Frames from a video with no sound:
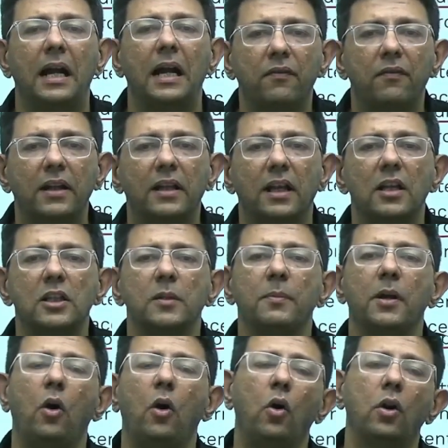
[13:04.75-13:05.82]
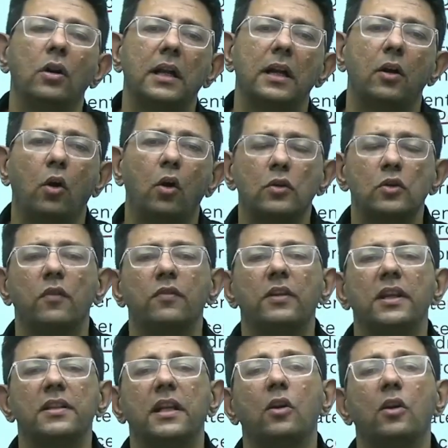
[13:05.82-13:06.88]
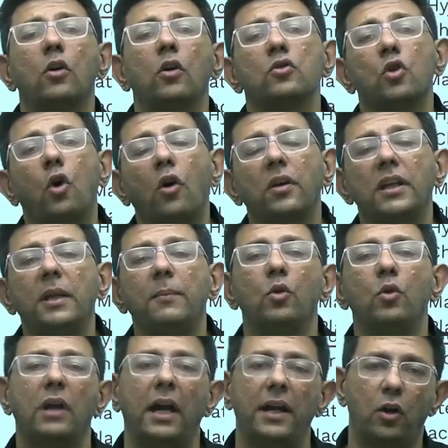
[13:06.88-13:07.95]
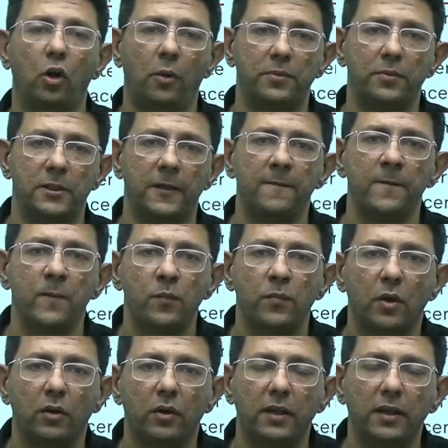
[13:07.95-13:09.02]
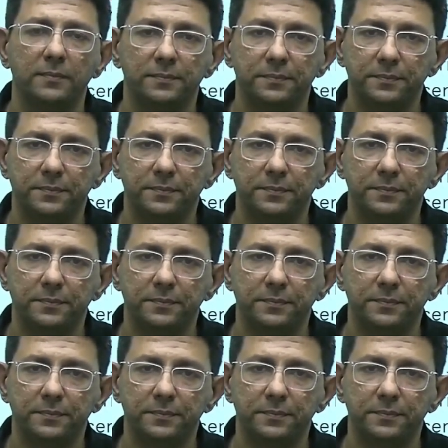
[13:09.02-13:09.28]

alpha thalassemia, all that, lots of things can cause non-immune hydrops. Okay.